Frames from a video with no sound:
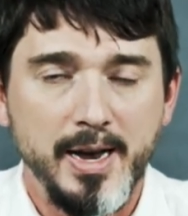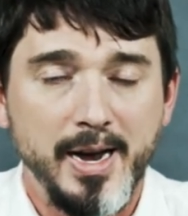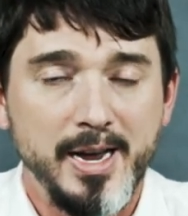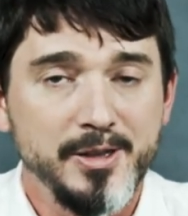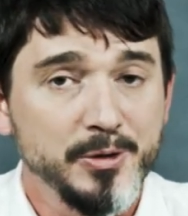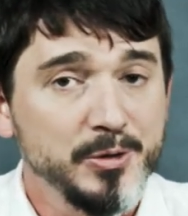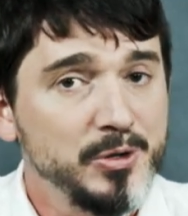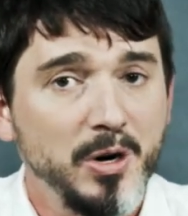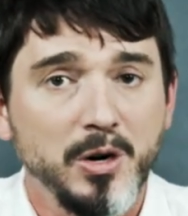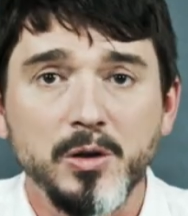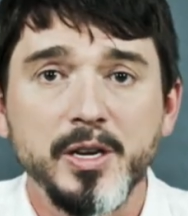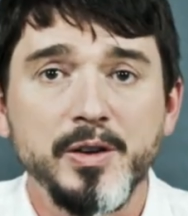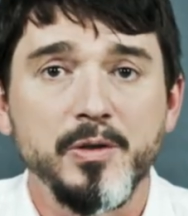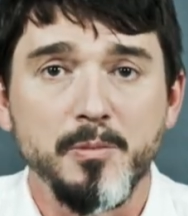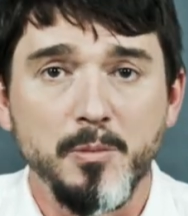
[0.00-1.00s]
And they'll
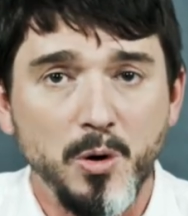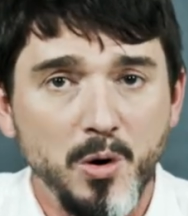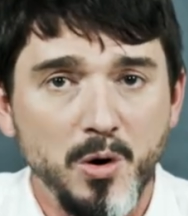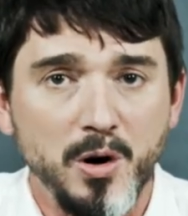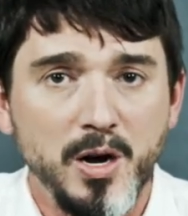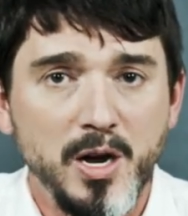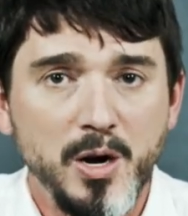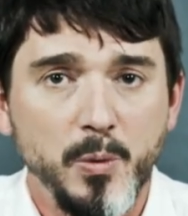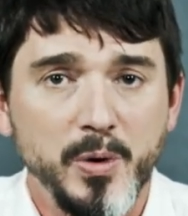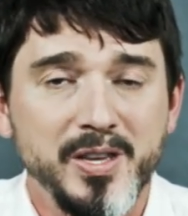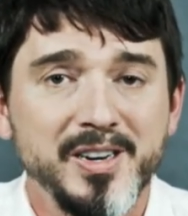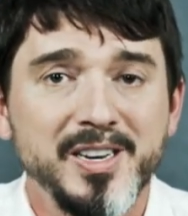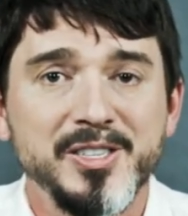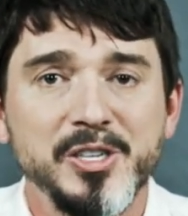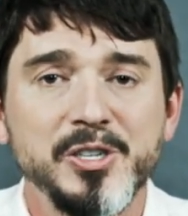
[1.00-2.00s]
struggle even more with
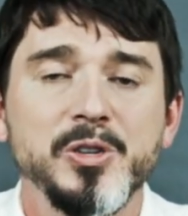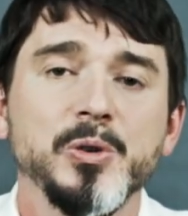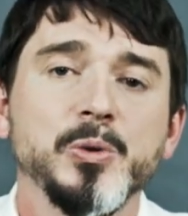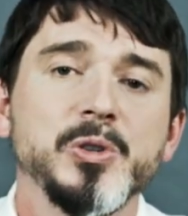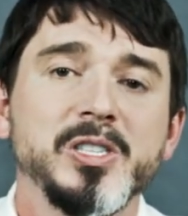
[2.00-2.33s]
an additional